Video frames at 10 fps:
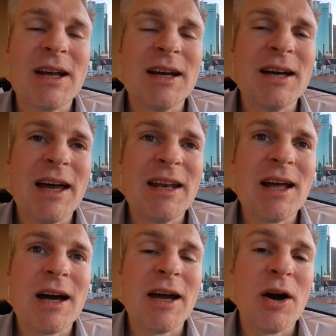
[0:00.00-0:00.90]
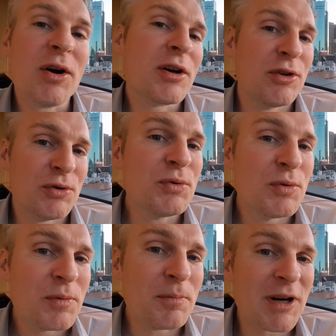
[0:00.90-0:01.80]
Uh, and I argue
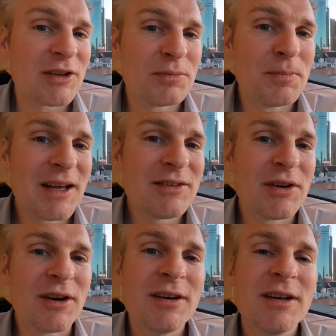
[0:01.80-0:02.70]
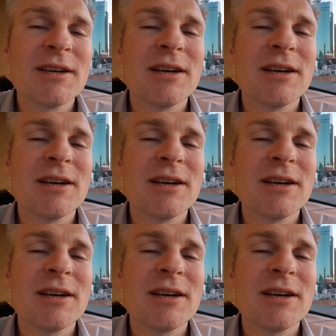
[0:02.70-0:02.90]
much better